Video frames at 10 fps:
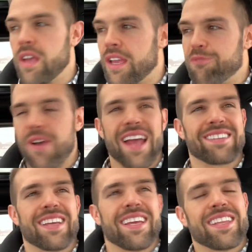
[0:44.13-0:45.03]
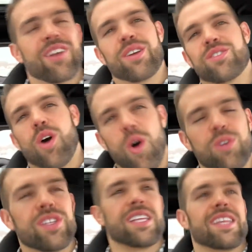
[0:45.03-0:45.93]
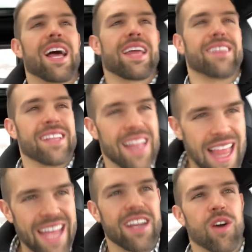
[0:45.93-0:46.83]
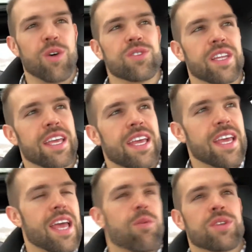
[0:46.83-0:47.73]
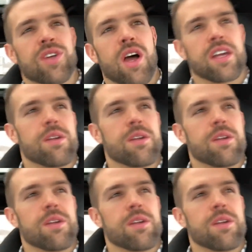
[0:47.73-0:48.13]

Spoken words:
In fact, there is only light, and light only. And we're talking